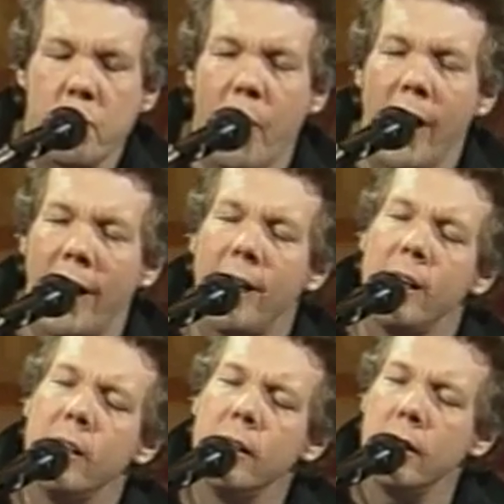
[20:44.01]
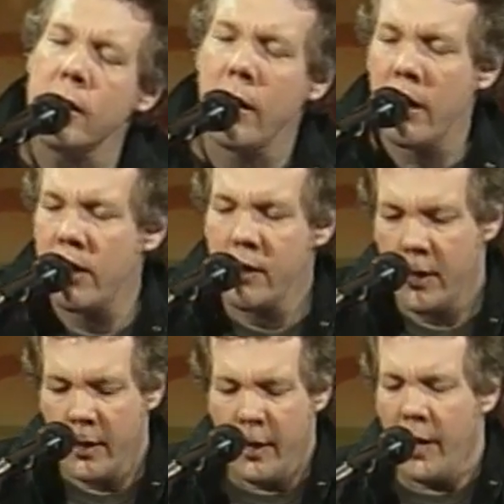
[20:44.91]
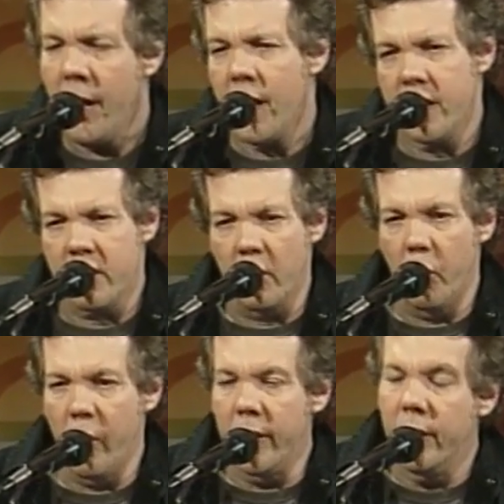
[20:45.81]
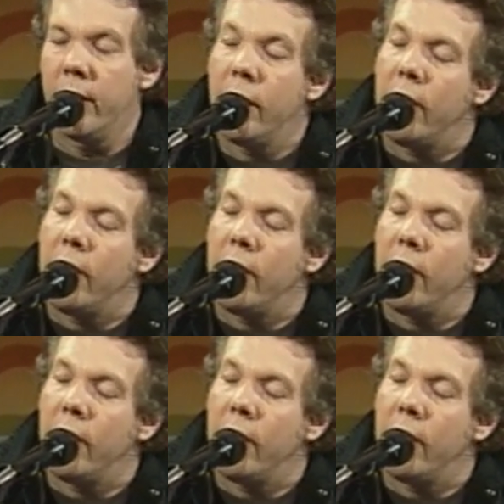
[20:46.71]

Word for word: wild as the wind.